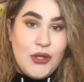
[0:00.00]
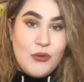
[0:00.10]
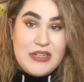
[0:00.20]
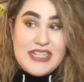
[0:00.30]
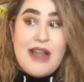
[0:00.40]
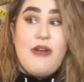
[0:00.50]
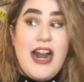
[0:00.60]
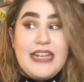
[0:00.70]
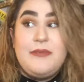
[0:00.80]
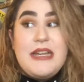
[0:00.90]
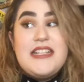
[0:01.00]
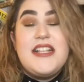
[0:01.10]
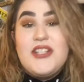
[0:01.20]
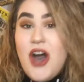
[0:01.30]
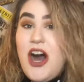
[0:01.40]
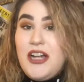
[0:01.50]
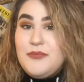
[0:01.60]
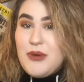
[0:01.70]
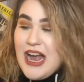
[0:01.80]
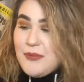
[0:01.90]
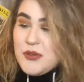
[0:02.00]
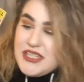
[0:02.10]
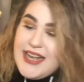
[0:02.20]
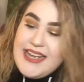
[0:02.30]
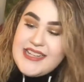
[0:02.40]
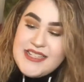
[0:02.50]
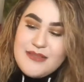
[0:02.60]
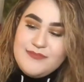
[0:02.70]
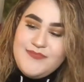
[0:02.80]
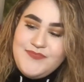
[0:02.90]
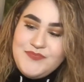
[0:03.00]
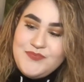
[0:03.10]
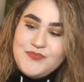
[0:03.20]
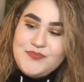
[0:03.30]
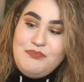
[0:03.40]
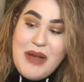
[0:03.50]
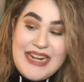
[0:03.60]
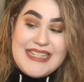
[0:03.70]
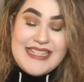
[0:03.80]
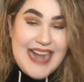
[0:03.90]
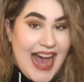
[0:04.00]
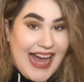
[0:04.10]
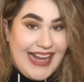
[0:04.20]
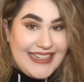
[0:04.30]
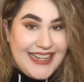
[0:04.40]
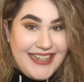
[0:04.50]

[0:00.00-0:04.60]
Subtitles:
which is ironic because it's called Brow Precise, but it's not.